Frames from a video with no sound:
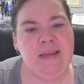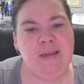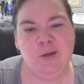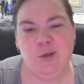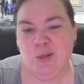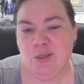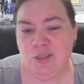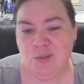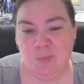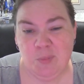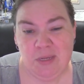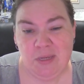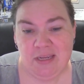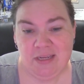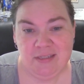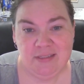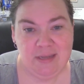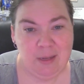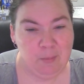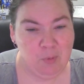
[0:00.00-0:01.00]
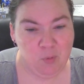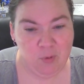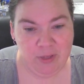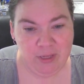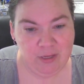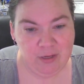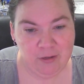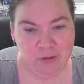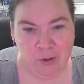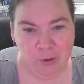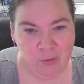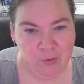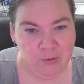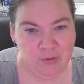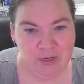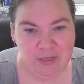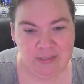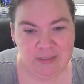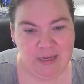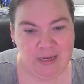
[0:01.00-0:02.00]
It could just be demoing
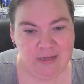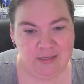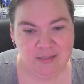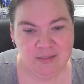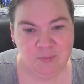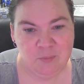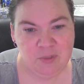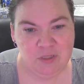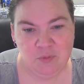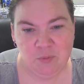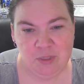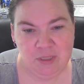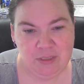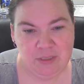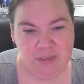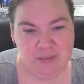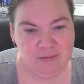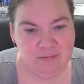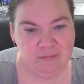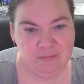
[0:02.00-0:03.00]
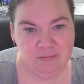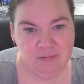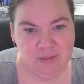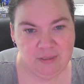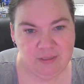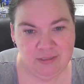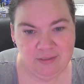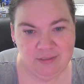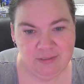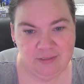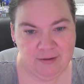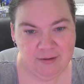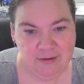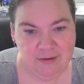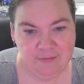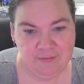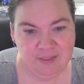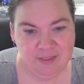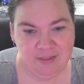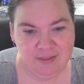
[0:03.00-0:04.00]
code and tests between
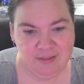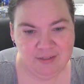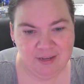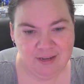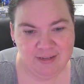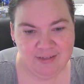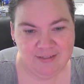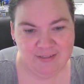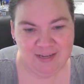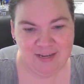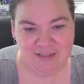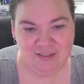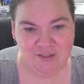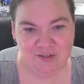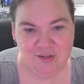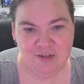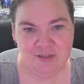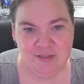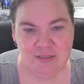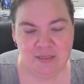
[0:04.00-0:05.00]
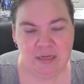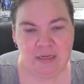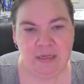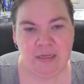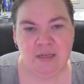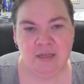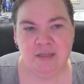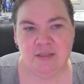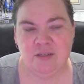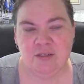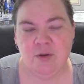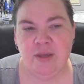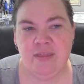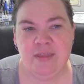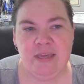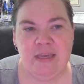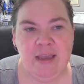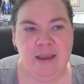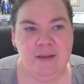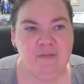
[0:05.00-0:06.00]
devs and testers. So I
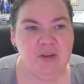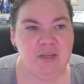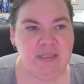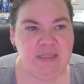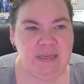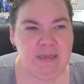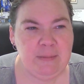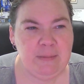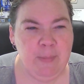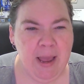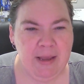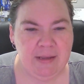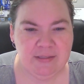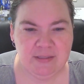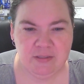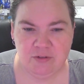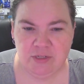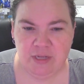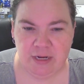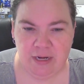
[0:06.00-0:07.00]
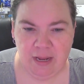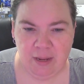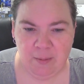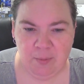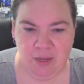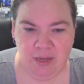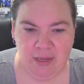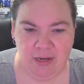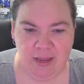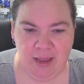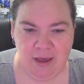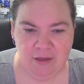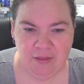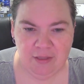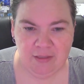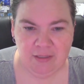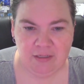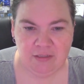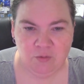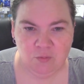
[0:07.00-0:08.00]
think every team has their dynamic and
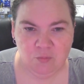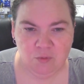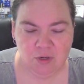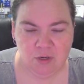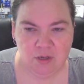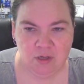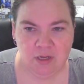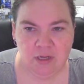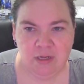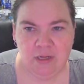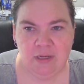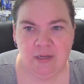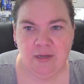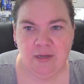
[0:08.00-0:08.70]
how they like to work.